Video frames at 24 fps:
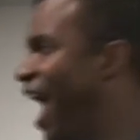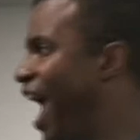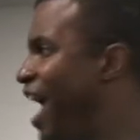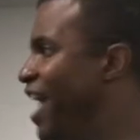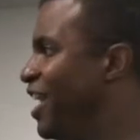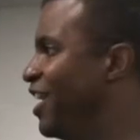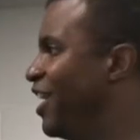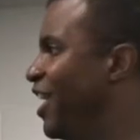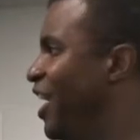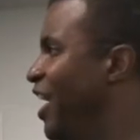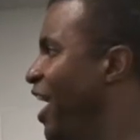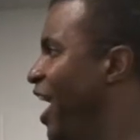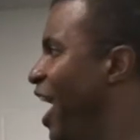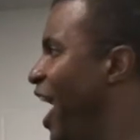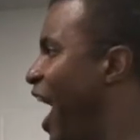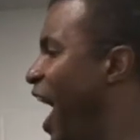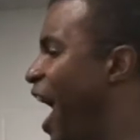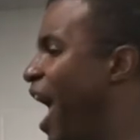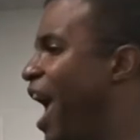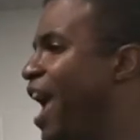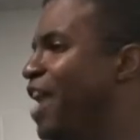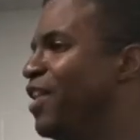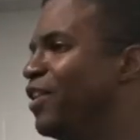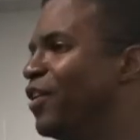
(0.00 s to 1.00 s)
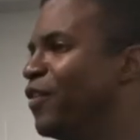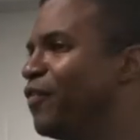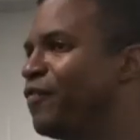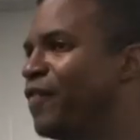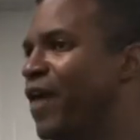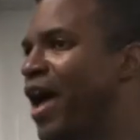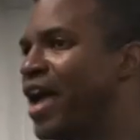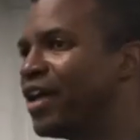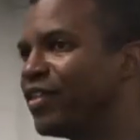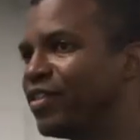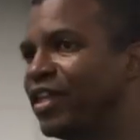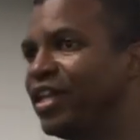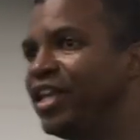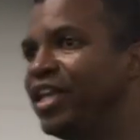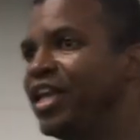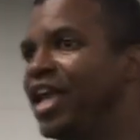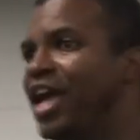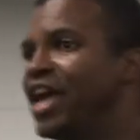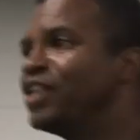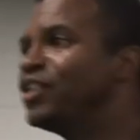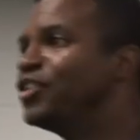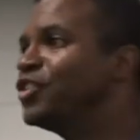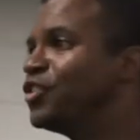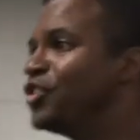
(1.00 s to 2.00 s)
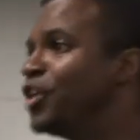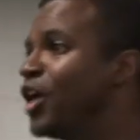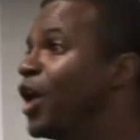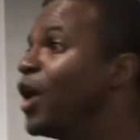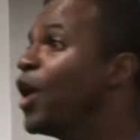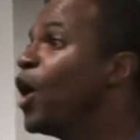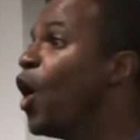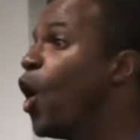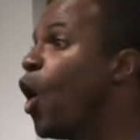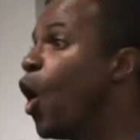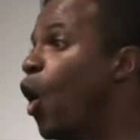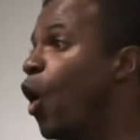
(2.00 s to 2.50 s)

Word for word: And the fact that he had to say,